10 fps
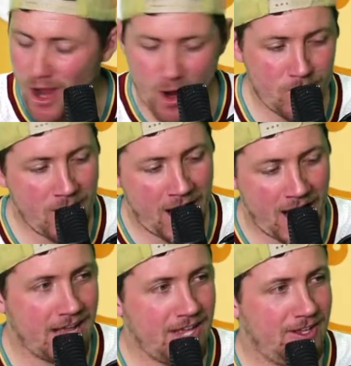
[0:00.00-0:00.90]
Dude, if you
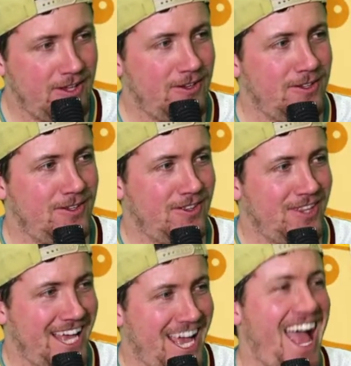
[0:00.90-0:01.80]
invited me
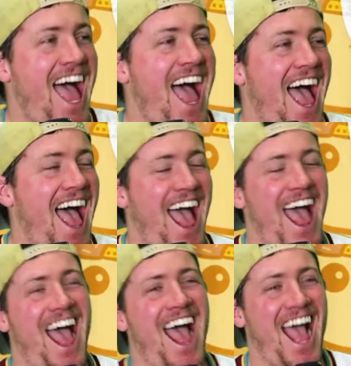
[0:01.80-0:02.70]
and said,
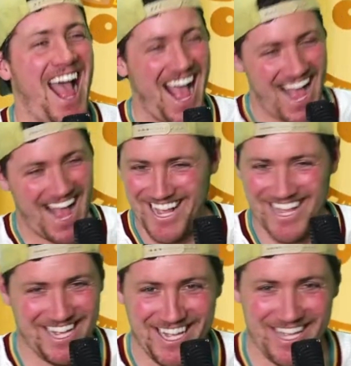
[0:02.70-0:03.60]
fucking,
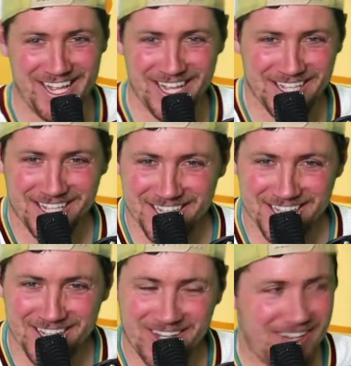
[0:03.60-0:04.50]
Geordie, we're going to
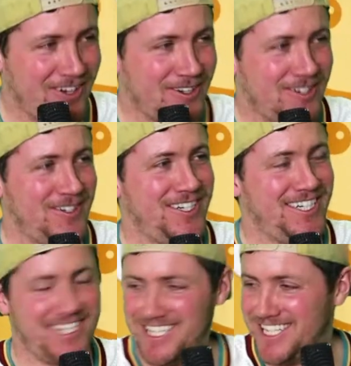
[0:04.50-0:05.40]
have 10 of these
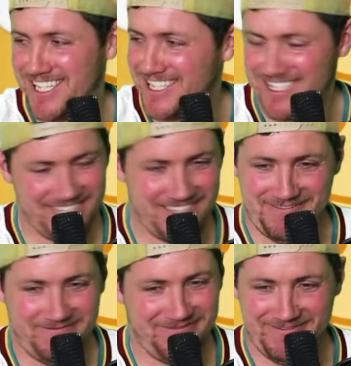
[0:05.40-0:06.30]
lined up,
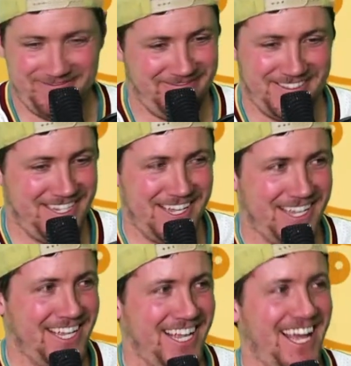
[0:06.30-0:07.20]
I'd be like, I'll see
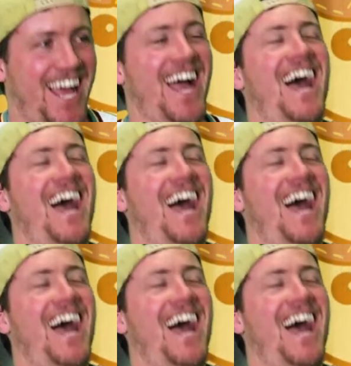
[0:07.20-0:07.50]
you next week.